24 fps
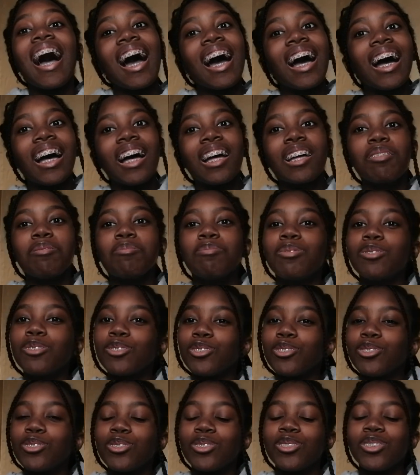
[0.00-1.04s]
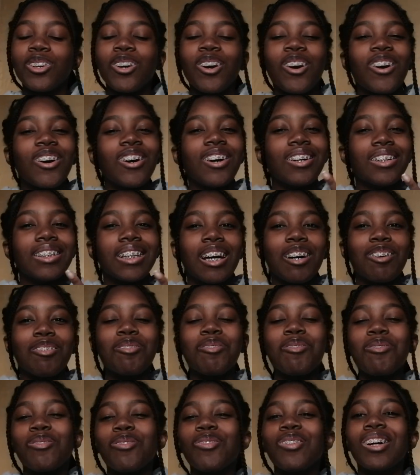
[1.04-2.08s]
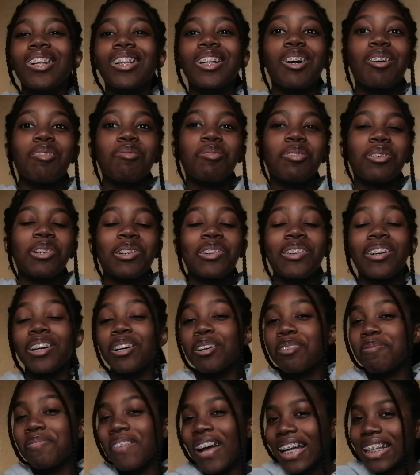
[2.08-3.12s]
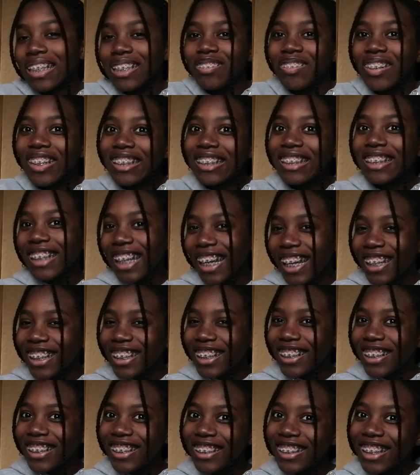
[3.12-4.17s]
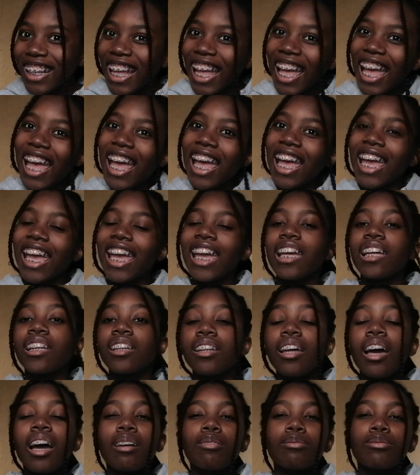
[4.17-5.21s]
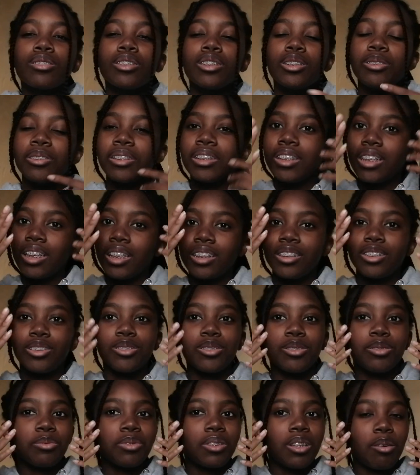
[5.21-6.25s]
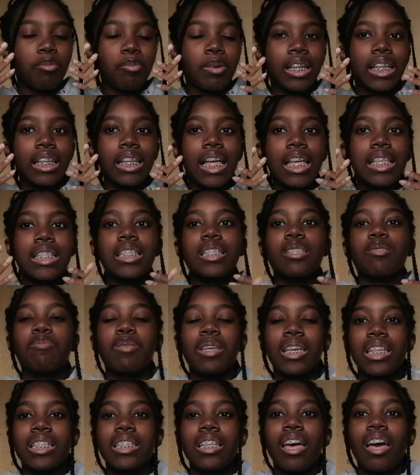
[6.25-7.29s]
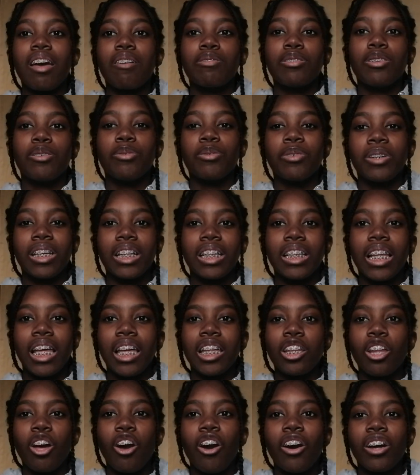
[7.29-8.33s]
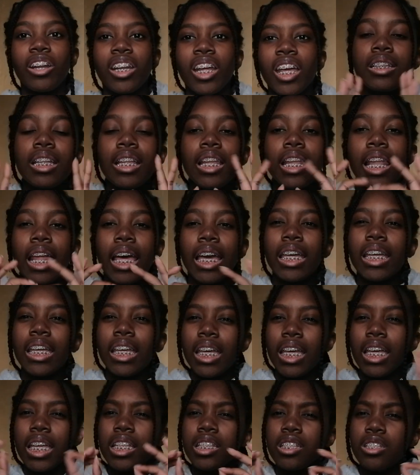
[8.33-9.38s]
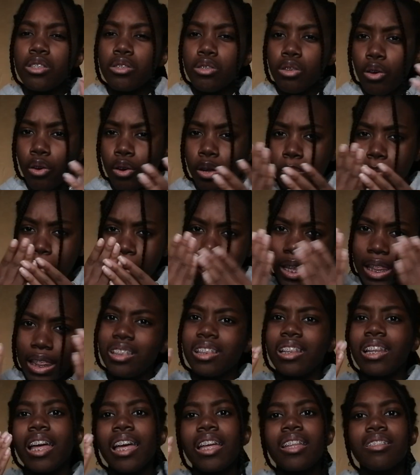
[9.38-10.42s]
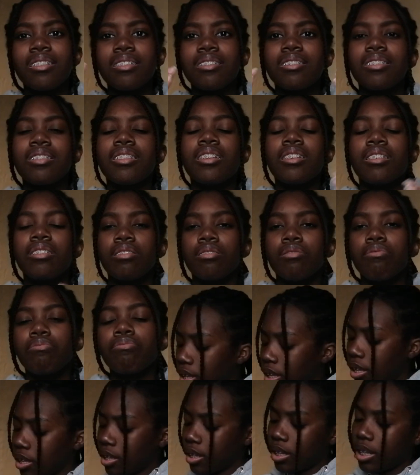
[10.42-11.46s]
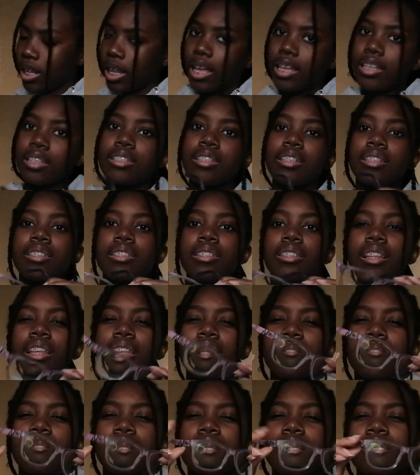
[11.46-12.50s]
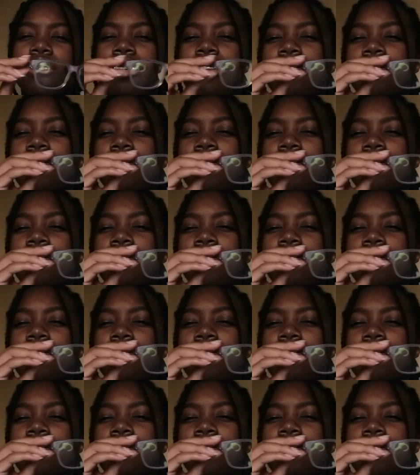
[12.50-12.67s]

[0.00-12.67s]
Hi, bonjour, hola. Welcome back to my channel. And I'm just doing the intro without my glasses because I have the ring light on. The light hits on my lens, the glasses lens,